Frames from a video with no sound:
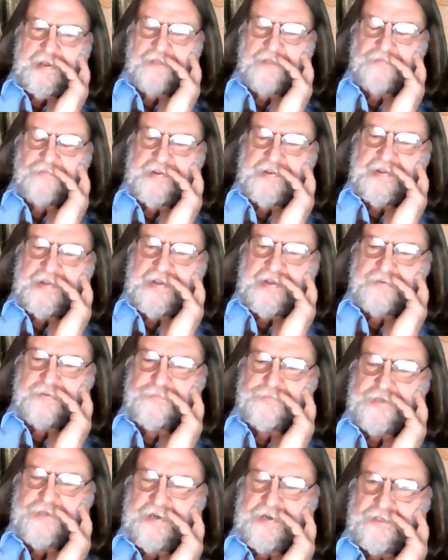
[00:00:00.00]
I find that
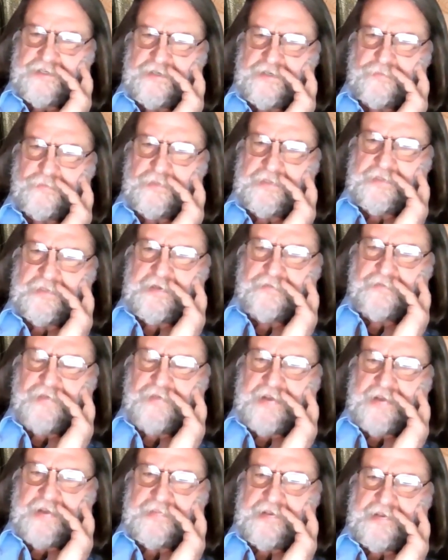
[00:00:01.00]
objectionable.
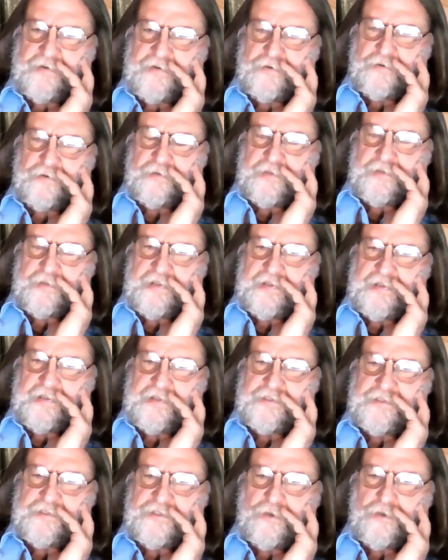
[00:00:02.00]
The fact that
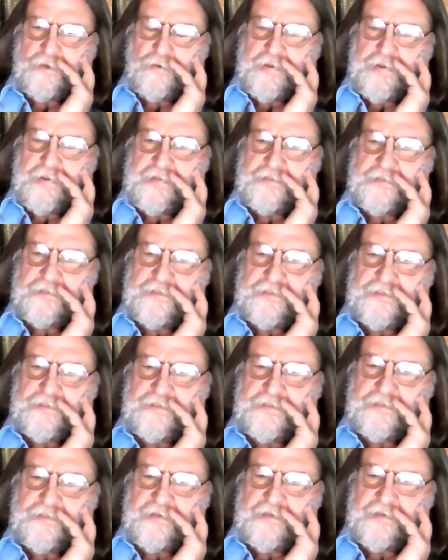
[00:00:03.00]
early
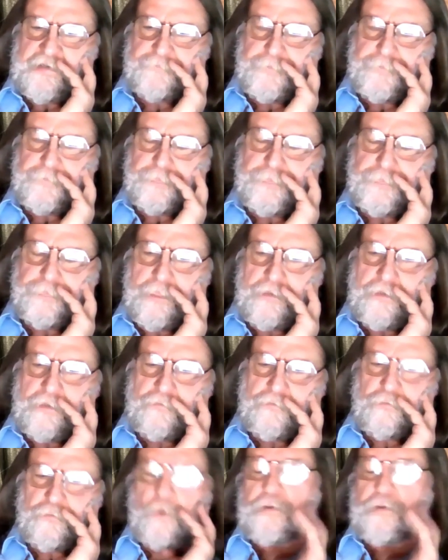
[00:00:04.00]
historians
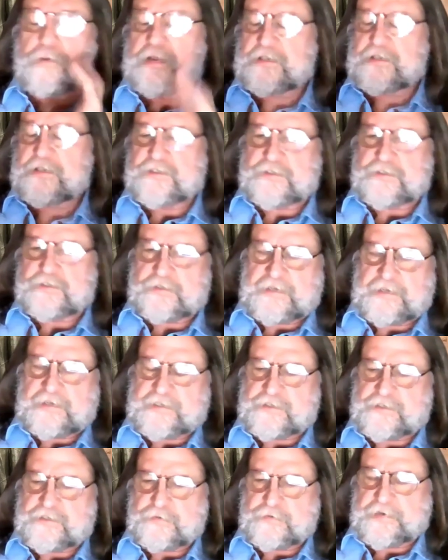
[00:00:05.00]
wrote
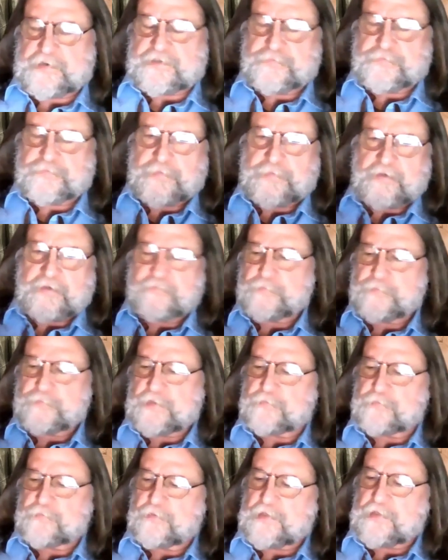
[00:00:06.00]
histories of
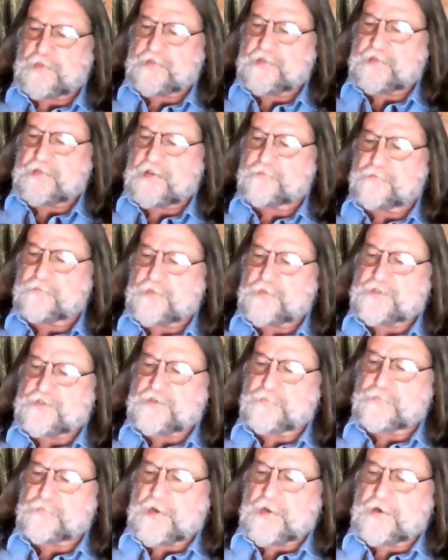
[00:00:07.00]
people that they
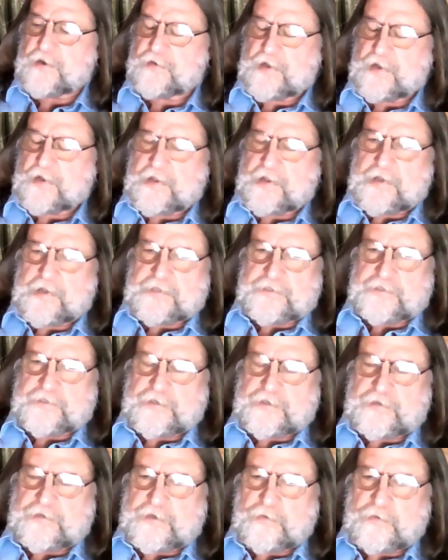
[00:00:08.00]
much admired,
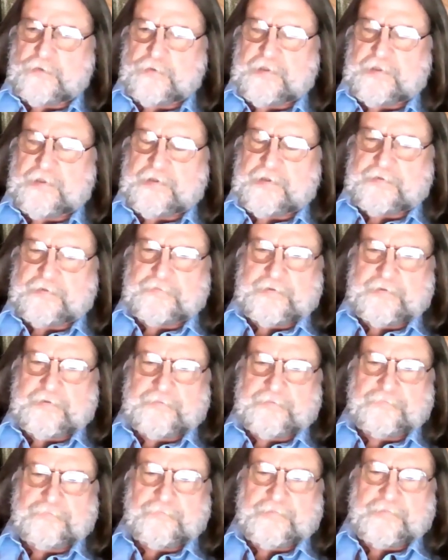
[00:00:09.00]
so you don't get,
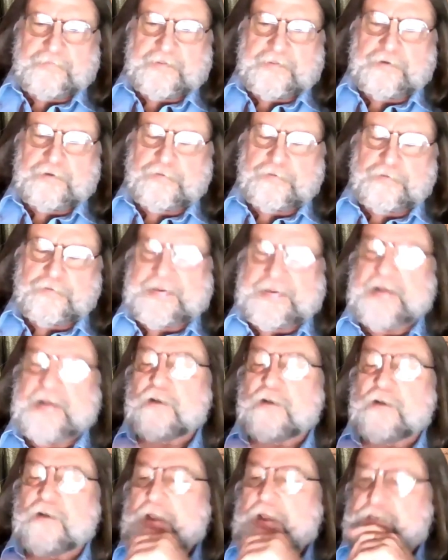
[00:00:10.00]
the
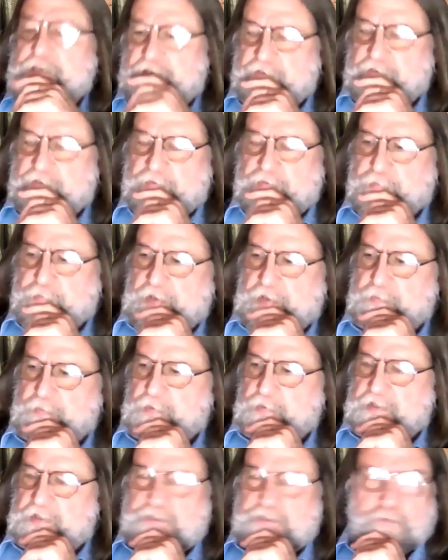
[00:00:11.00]
denigration of the
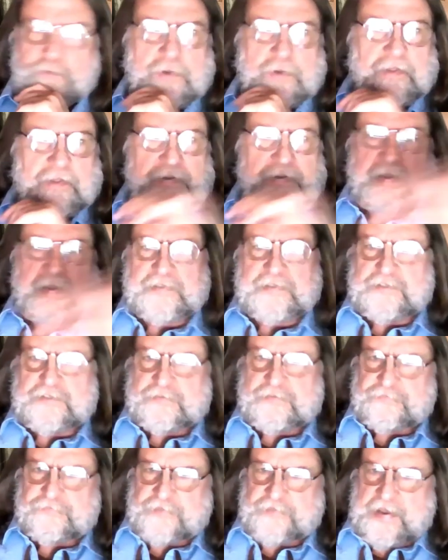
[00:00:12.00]
people as well, and
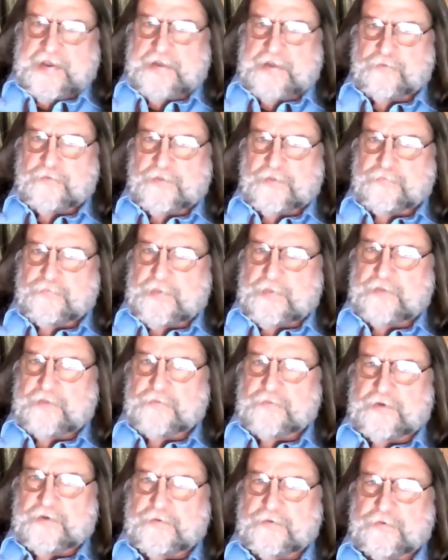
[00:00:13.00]
that's fine with
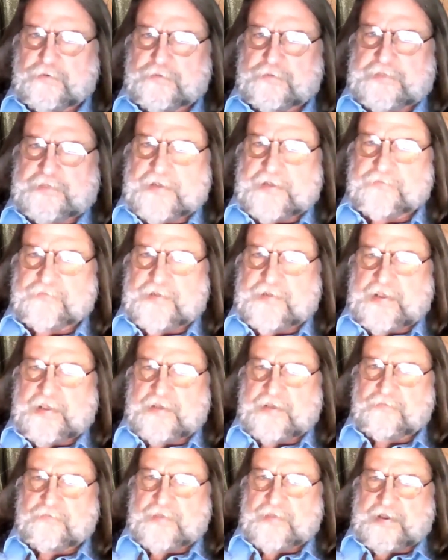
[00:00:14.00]
me. We don't always have to
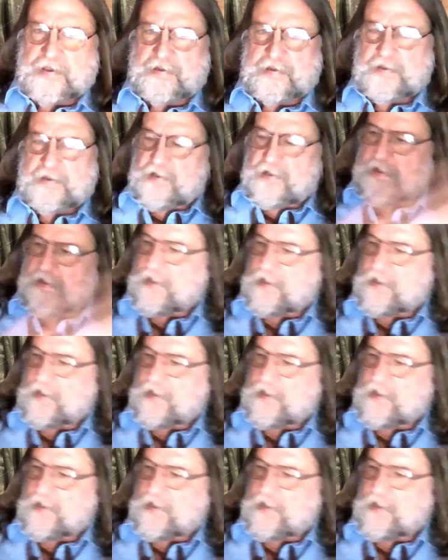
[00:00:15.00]
have that.